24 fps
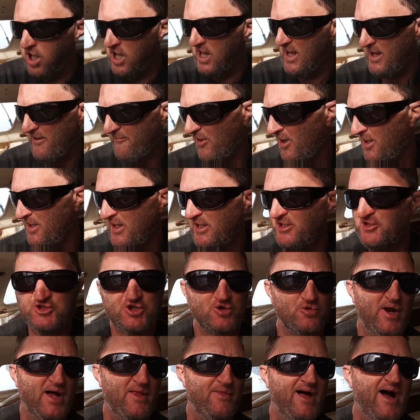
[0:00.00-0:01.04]
If I need to
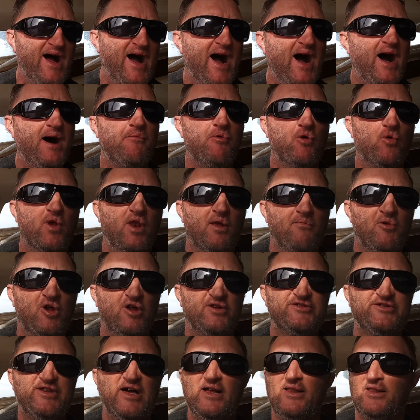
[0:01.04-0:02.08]
around the harbour when I'm not
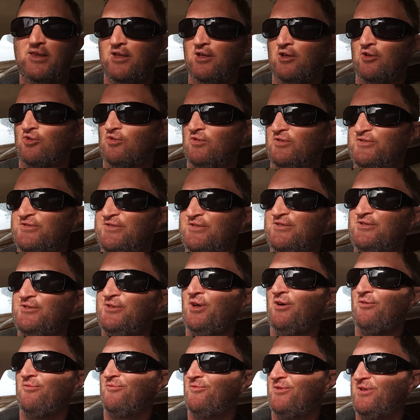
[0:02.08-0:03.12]
sailing it, because you
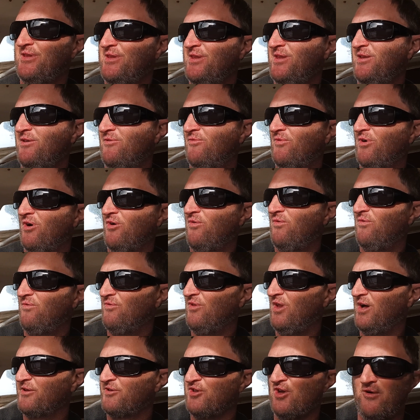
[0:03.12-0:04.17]
don't really need a row,
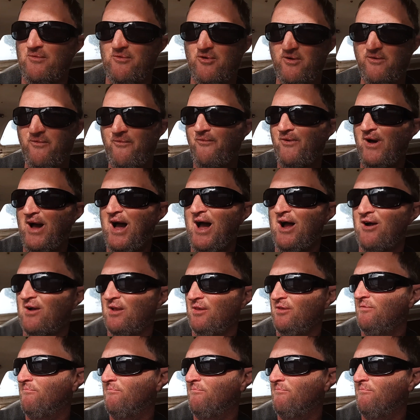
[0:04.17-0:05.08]
like go very far under